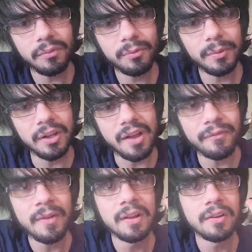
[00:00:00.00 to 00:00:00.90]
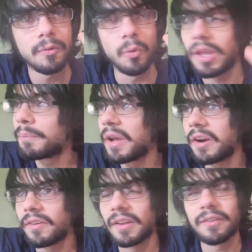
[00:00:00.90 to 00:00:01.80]
spin-off, way
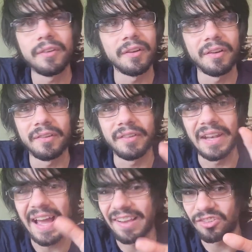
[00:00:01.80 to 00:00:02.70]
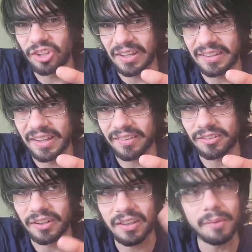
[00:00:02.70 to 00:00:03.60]
better than the last Jack and
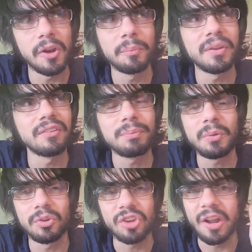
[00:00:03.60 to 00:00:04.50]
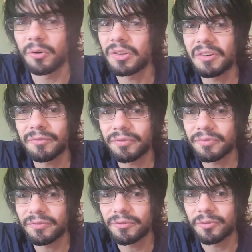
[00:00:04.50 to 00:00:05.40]
Daxter that came out on PSP, which I don't even.
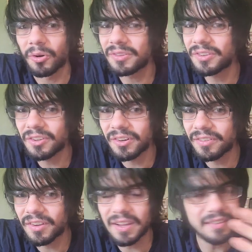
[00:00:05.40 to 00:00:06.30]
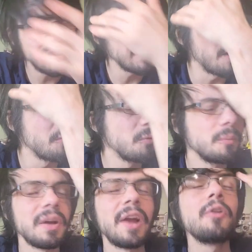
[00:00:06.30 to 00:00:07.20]
Frontier or something like that.
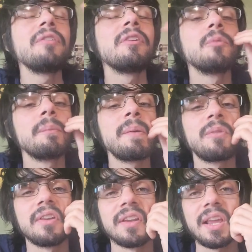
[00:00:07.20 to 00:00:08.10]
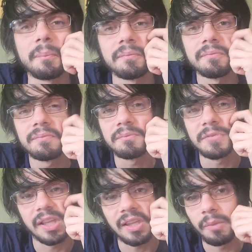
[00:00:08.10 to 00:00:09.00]
I don't even remember the name.
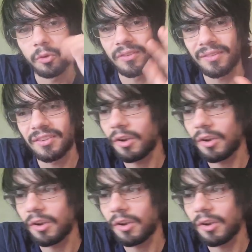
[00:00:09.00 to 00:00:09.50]
That game was